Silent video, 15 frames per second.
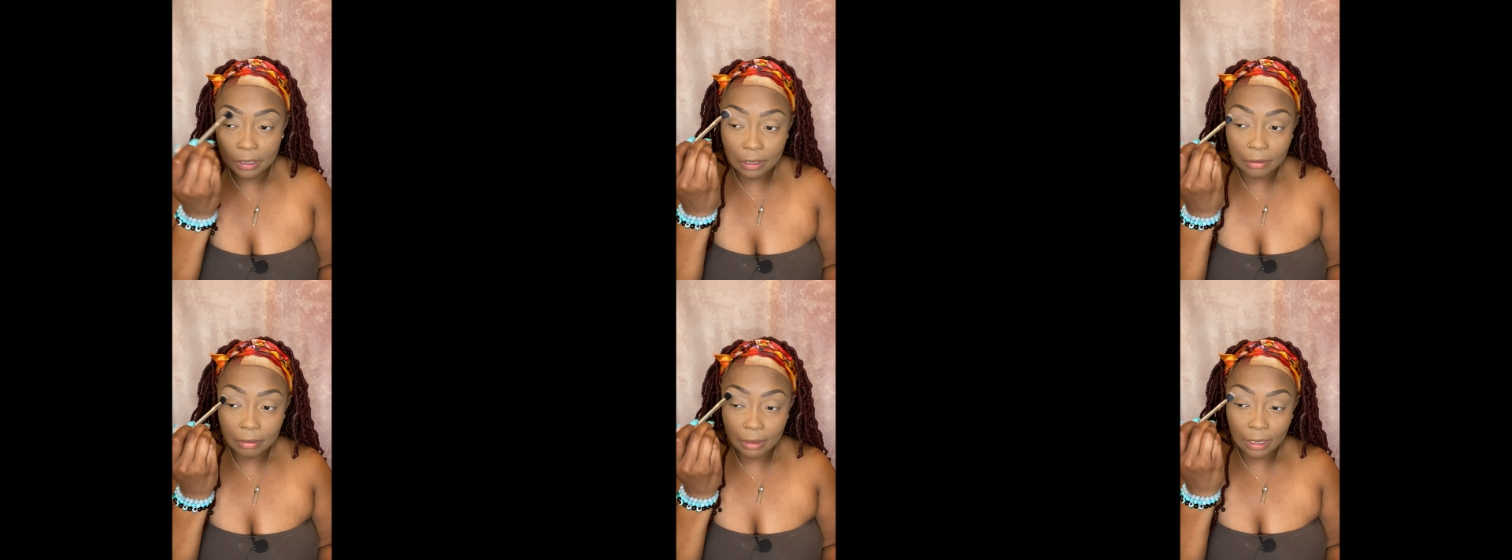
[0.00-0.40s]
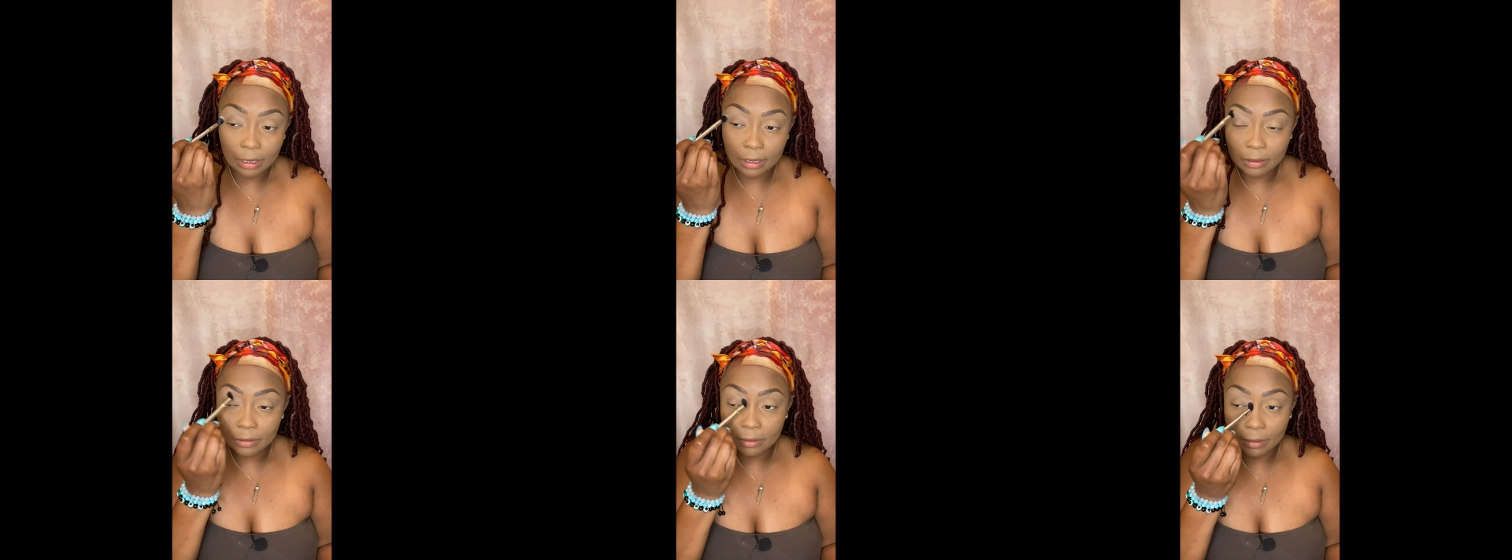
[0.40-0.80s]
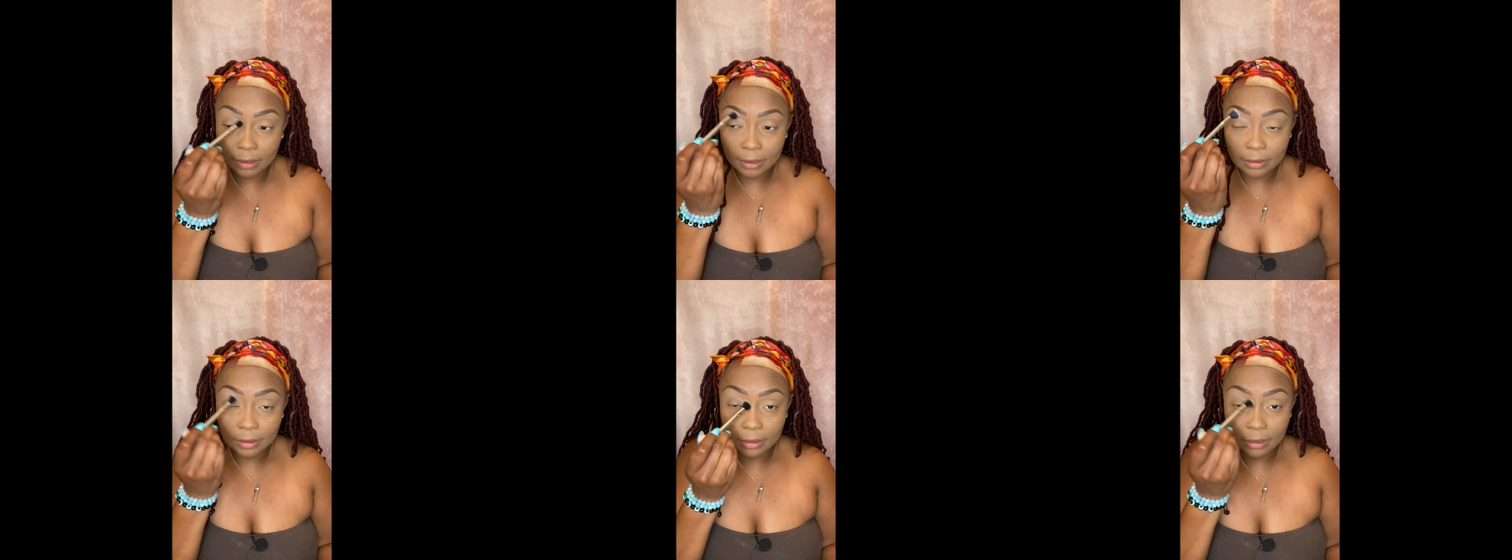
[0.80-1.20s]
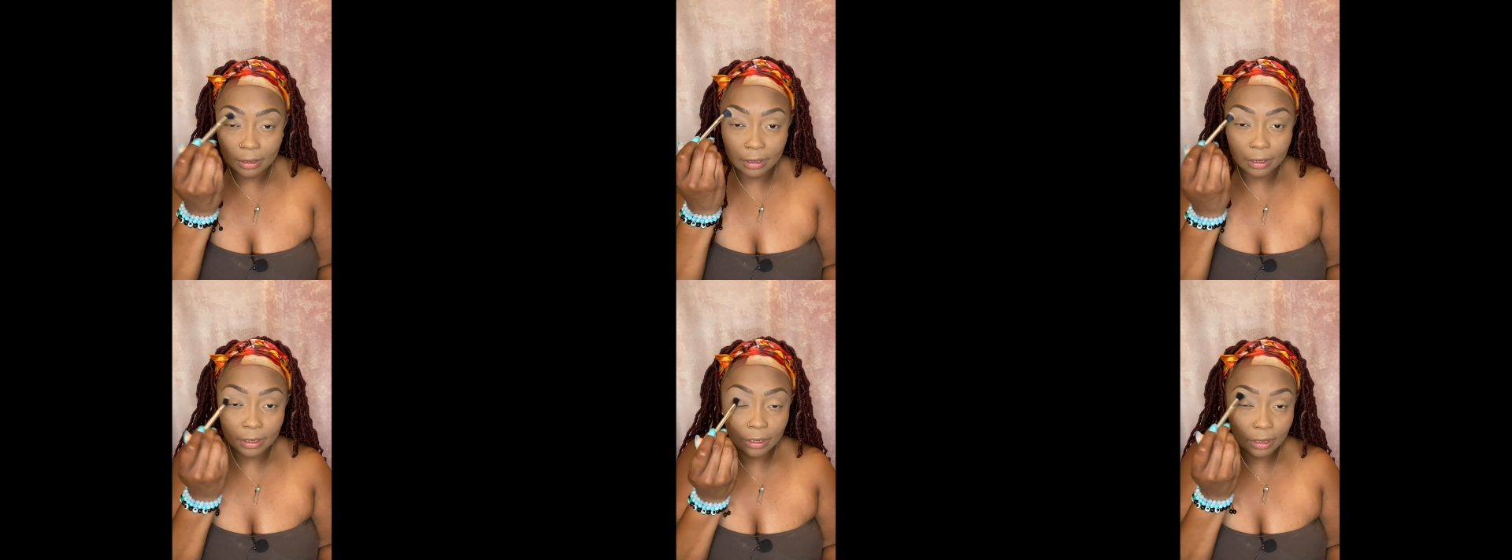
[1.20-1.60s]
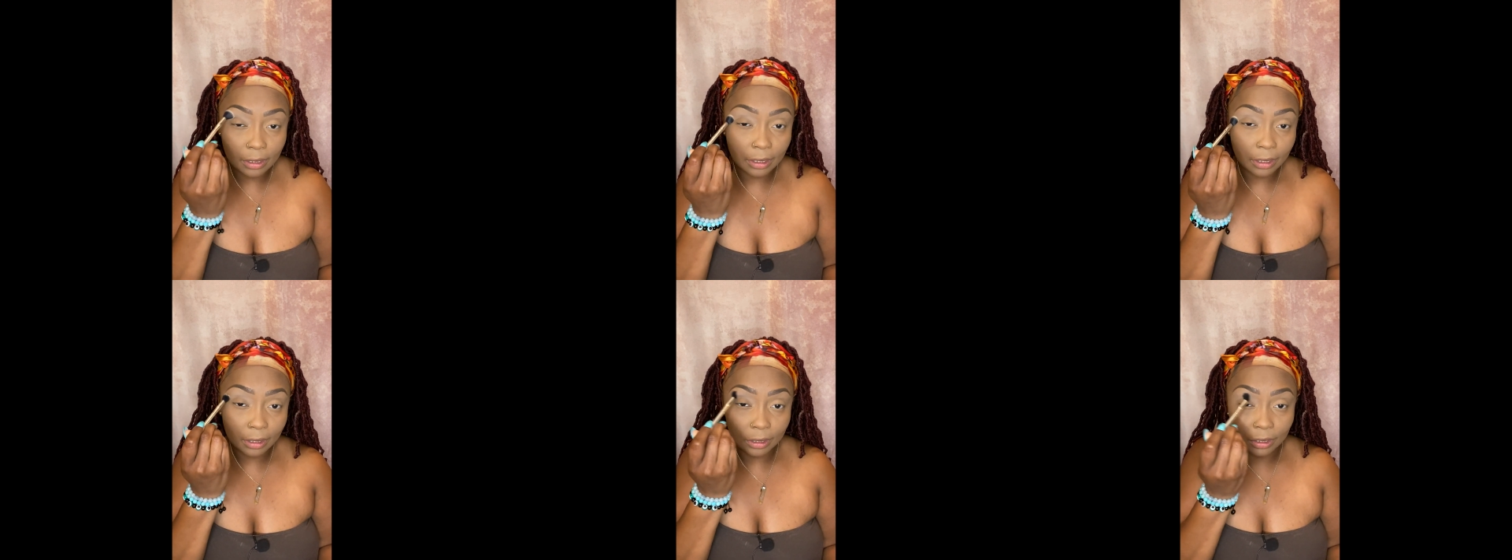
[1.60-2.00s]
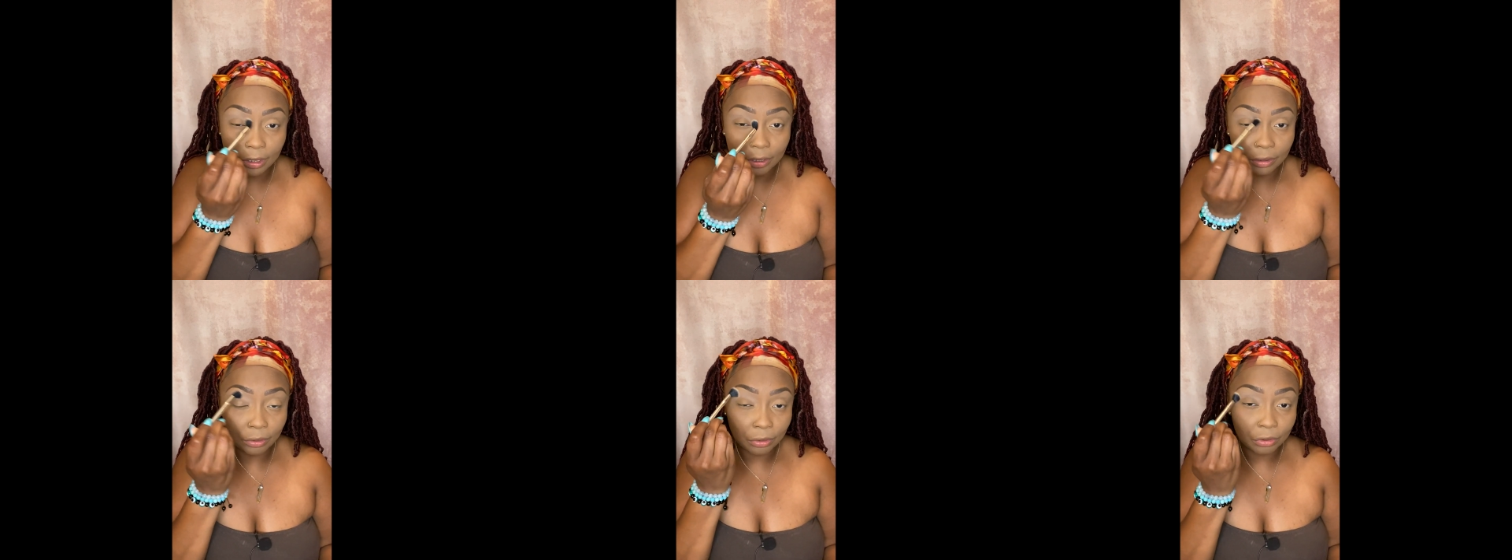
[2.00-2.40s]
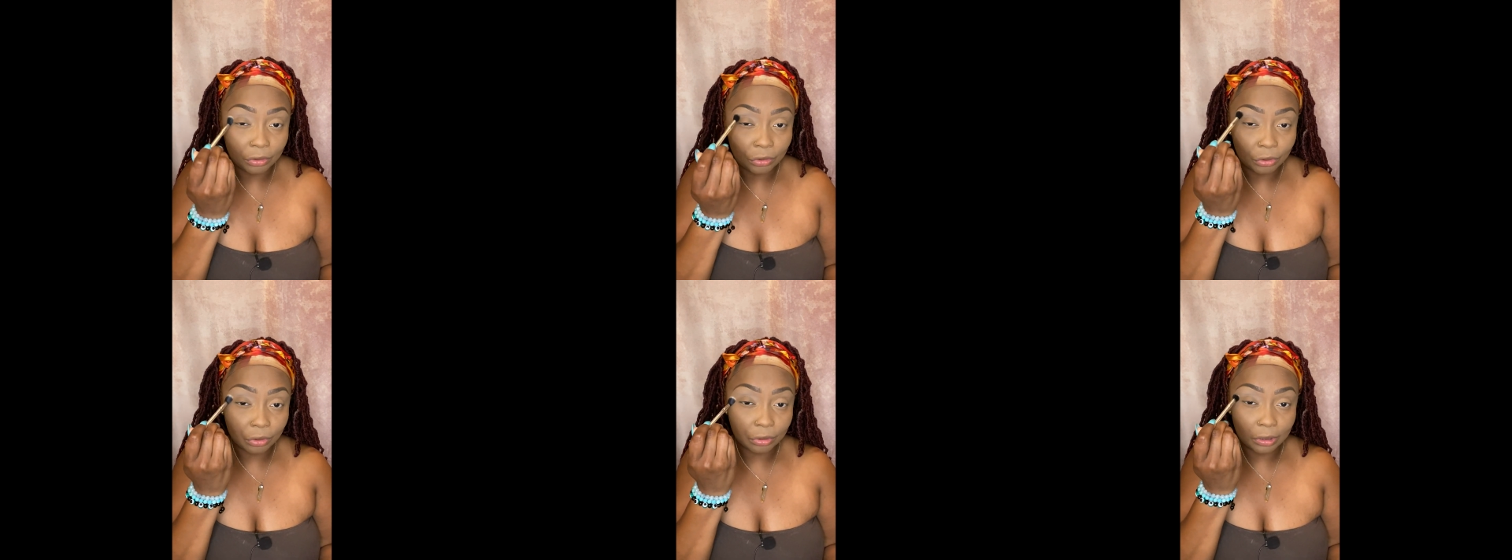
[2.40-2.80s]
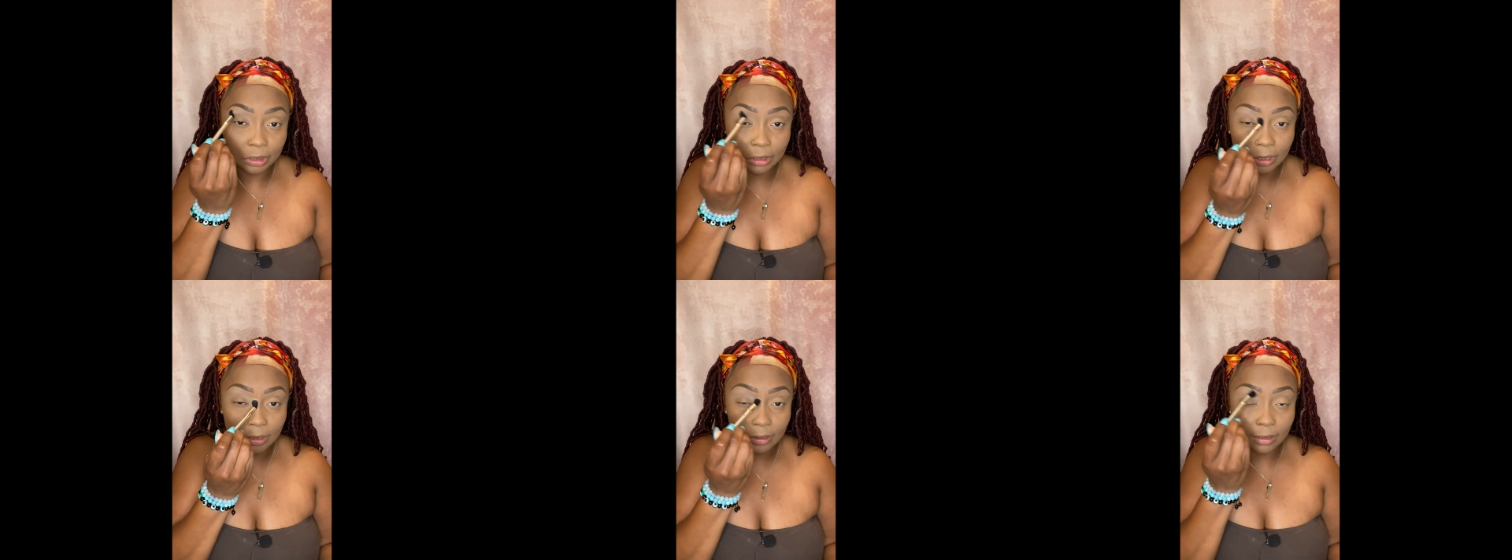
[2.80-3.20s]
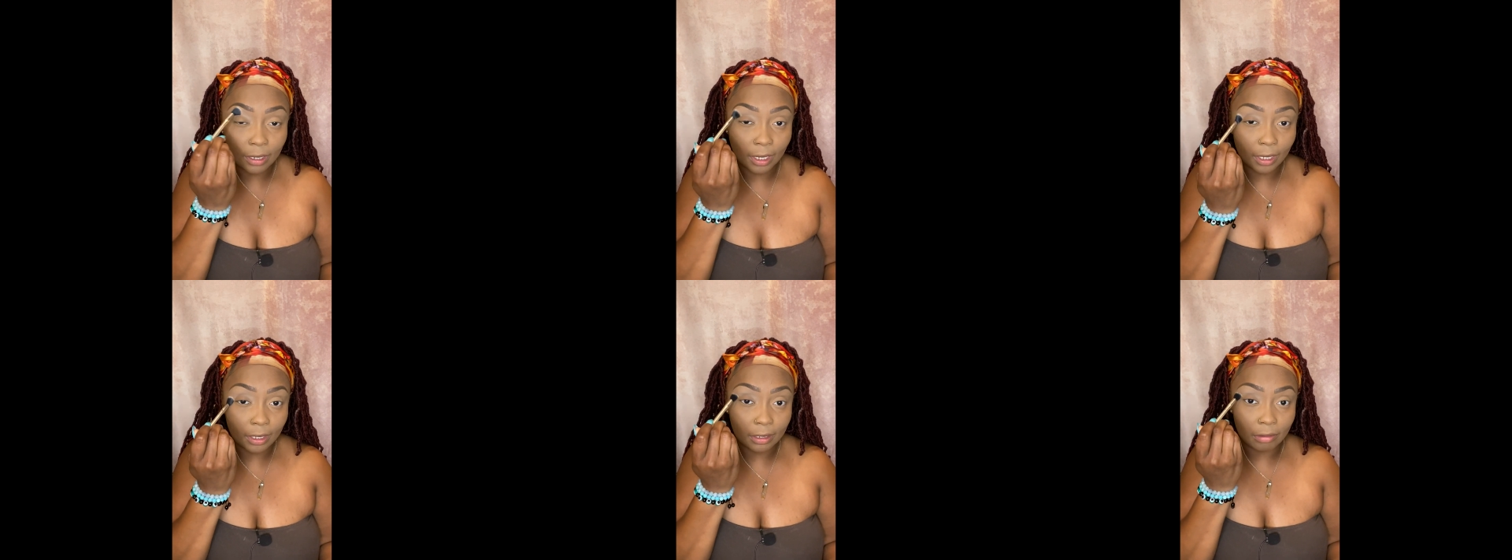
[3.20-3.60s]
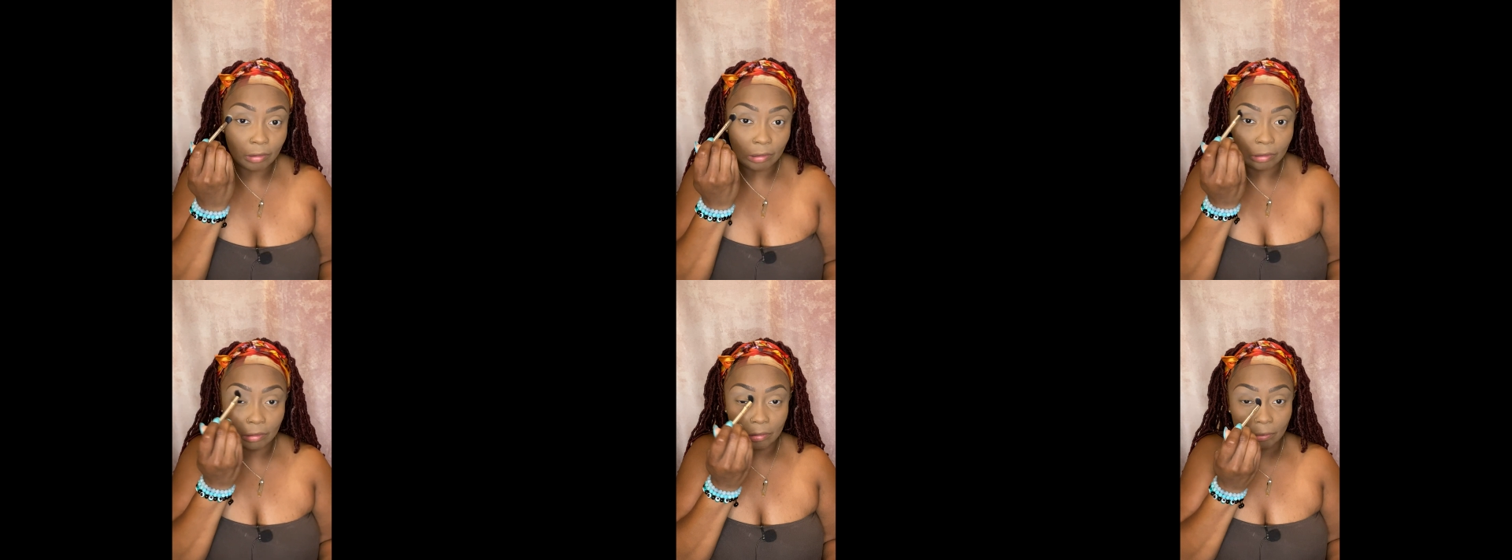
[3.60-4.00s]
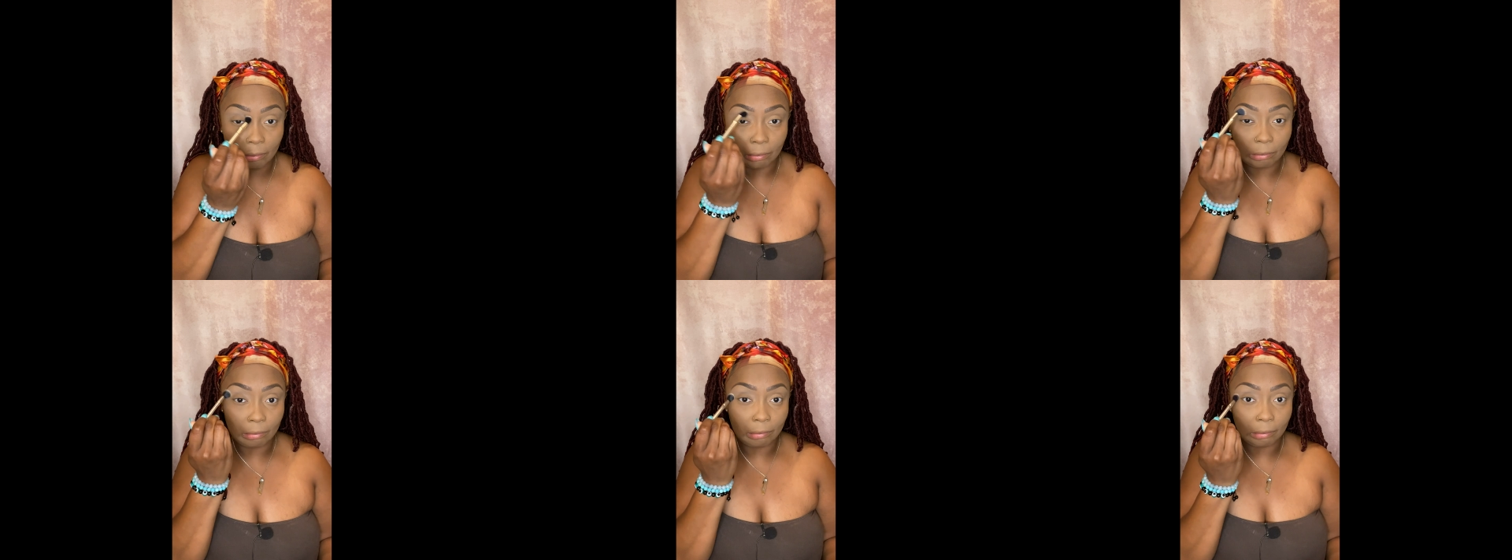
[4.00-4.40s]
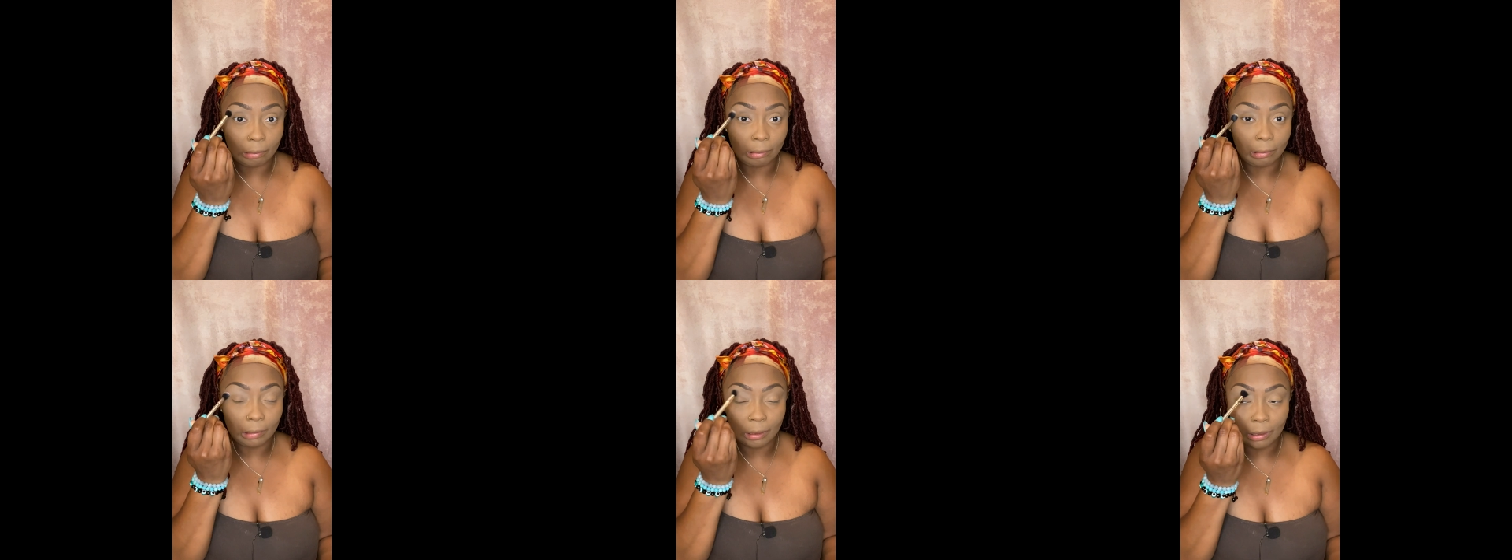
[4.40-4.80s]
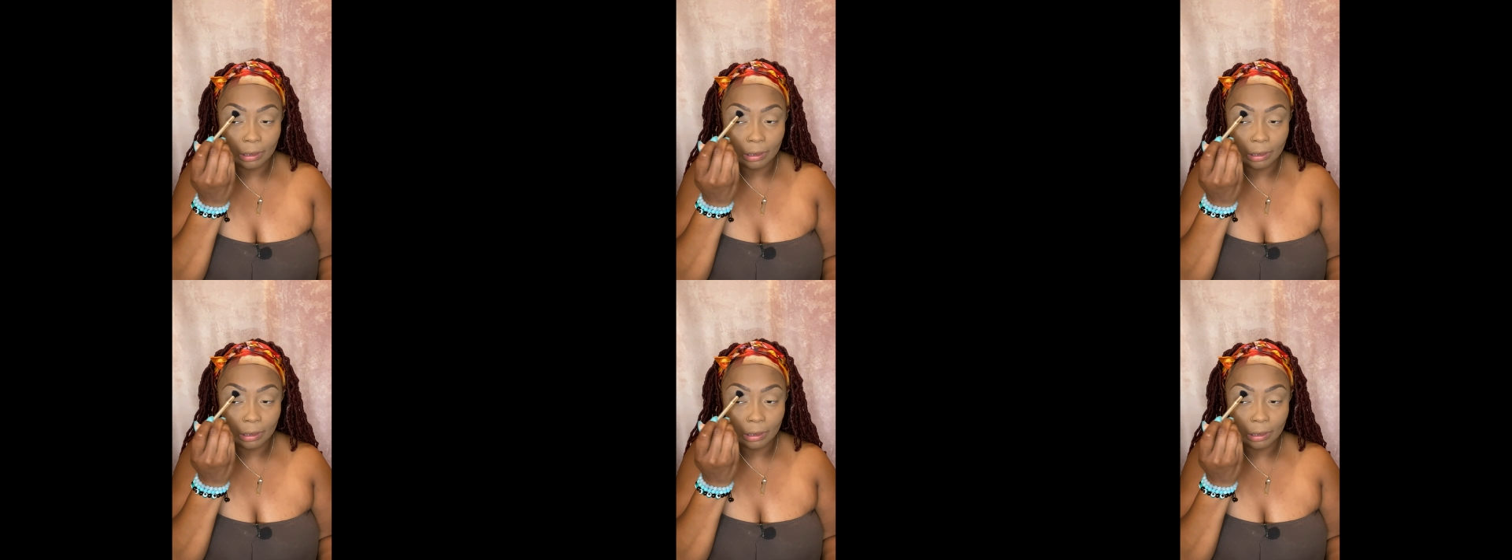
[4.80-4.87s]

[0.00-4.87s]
you think it's going to end, and it truly does not end.